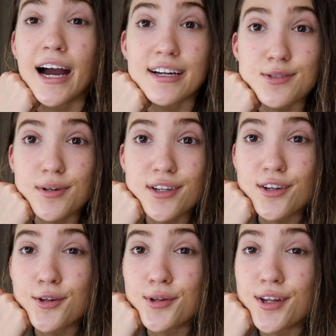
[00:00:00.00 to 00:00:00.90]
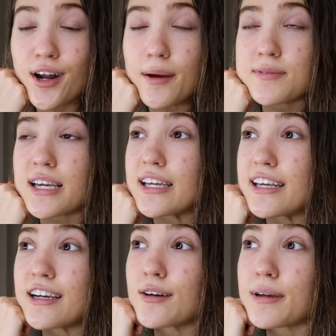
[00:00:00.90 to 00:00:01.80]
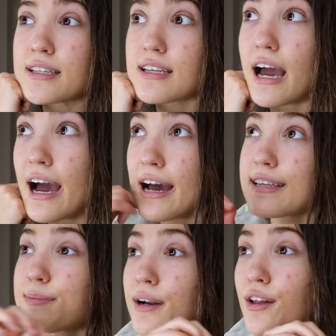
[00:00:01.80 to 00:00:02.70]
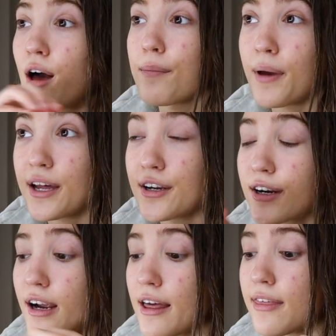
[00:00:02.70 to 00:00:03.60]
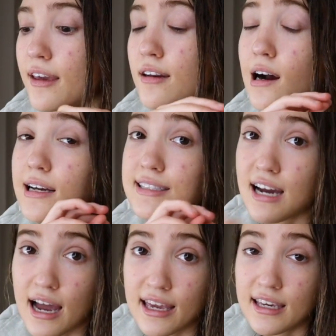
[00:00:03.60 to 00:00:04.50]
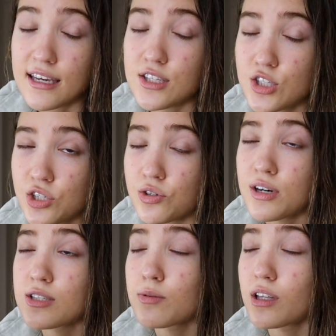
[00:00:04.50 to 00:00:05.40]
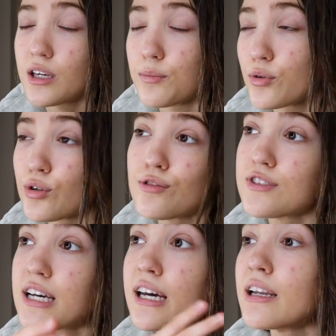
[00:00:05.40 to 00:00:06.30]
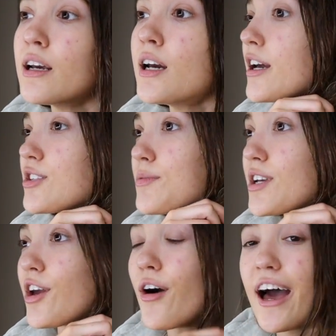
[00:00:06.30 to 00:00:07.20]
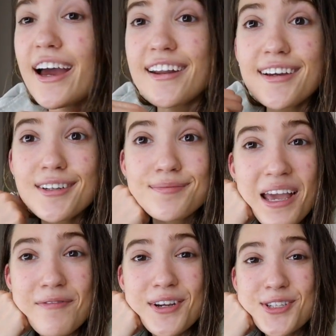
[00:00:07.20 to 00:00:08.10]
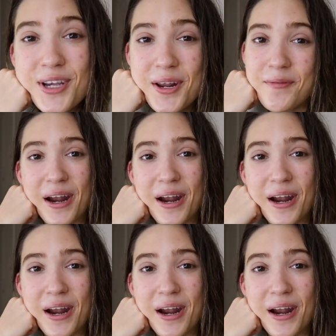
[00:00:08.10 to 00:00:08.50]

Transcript: I just wanted to do a little update in here because it has been a lot better. I think not dyeing it too has really improved it. And so I'm just gonna go ahead and finish getting